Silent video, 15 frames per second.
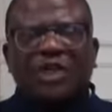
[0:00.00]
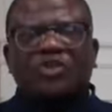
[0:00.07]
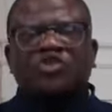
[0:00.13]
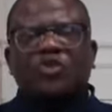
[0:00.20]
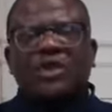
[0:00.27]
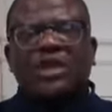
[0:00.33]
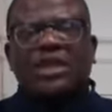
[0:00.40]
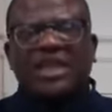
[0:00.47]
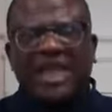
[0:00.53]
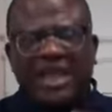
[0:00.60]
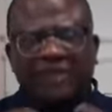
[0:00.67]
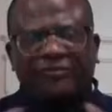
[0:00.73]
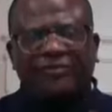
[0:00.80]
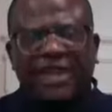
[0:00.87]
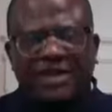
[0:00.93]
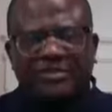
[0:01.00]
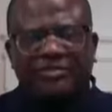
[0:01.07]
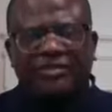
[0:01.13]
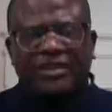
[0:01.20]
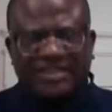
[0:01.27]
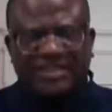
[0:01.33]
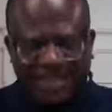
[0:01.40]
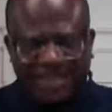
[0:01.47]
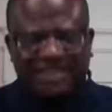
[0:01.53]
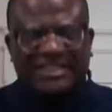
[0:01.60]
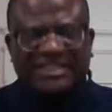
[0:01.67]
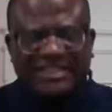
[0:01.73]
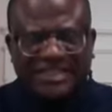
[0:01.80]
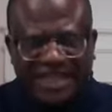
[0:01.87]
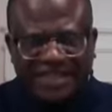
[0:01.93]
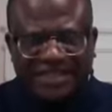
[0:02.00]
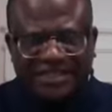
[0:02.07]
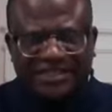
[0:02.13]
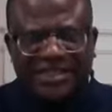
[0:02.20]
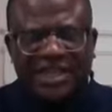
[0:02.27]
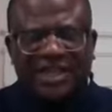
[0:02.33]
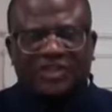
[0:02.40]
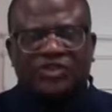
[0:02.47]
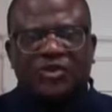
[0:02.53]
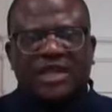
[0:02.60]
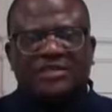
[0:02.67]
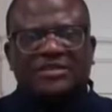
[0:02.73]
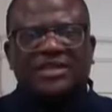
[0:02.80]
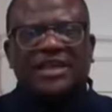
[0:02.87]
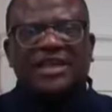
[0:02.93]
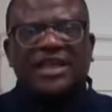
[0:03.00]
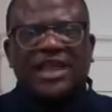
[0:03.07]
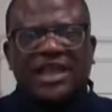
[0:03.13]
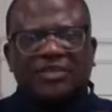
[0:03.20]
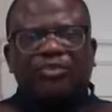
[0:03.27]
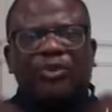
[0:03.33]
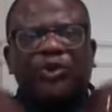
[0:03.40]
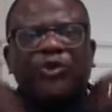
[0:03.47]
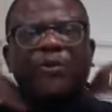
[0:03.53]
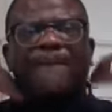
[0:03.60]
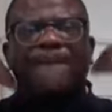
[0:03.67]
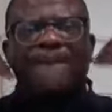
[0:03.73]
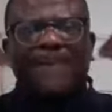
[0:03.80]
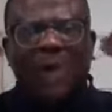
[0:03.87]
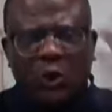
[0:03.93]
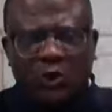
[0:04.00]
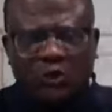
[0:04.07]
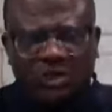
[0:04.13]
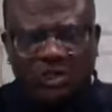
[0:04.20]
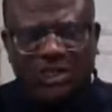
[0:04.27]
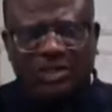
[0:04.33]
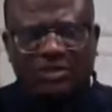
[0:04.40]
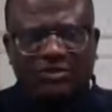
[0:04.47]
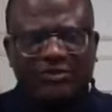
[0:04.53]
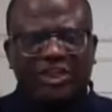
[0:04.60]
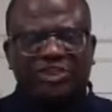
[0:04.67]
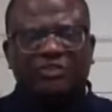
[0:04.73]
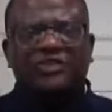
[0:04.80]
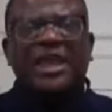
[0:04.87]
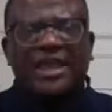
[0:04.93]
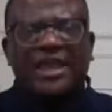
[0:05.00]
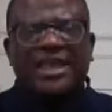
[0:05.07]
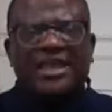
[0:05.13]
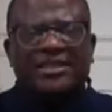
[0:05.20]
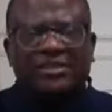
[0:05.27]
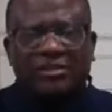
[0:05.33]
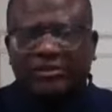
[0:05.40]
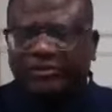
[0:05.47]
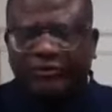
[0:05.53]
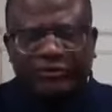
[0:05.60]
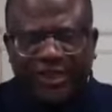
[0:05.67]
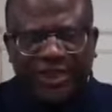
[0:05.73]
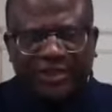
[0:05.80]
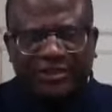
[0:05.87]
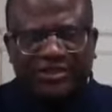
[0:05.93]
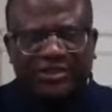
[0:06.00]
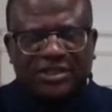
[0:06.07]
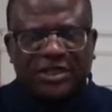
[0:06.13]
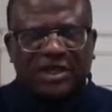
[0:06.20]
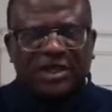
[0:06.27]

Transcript: to give them this insight so that they can promote innovation in their field,